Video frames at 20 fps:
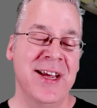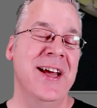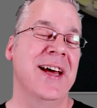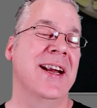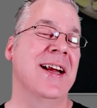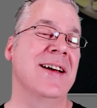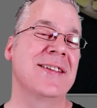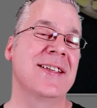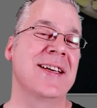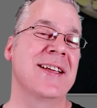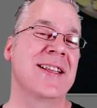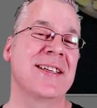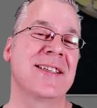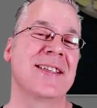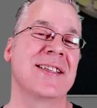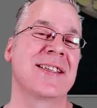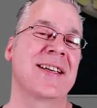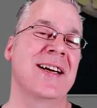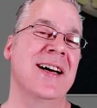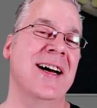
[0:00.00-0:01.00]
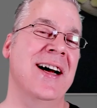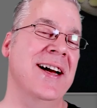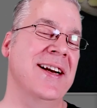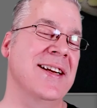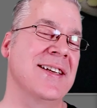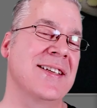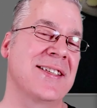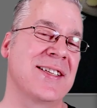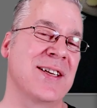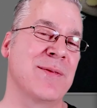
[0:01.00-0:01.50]
And I'd say this is
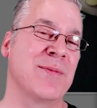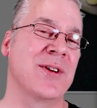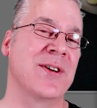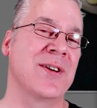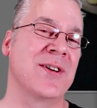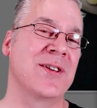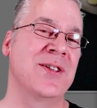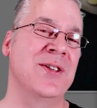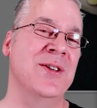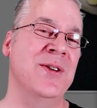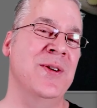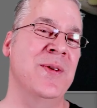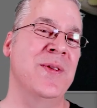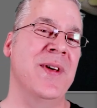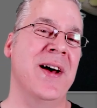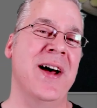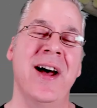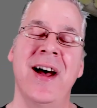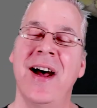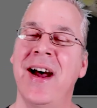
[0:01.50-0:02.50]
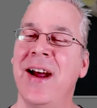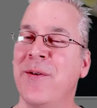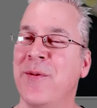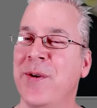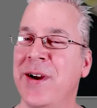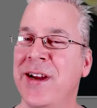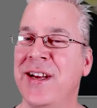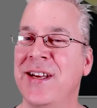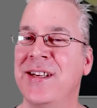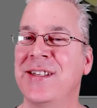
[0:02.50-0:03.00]
kind of similar to the
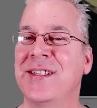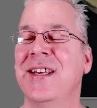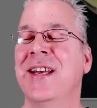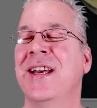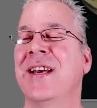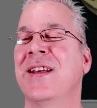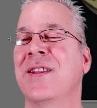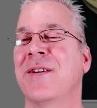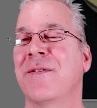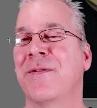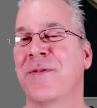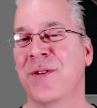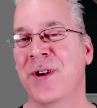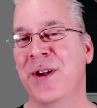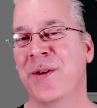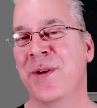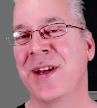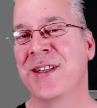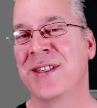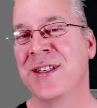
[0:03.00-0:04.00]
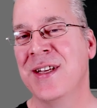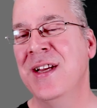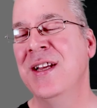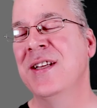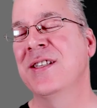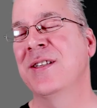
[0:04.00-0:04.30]
highways and the freeways.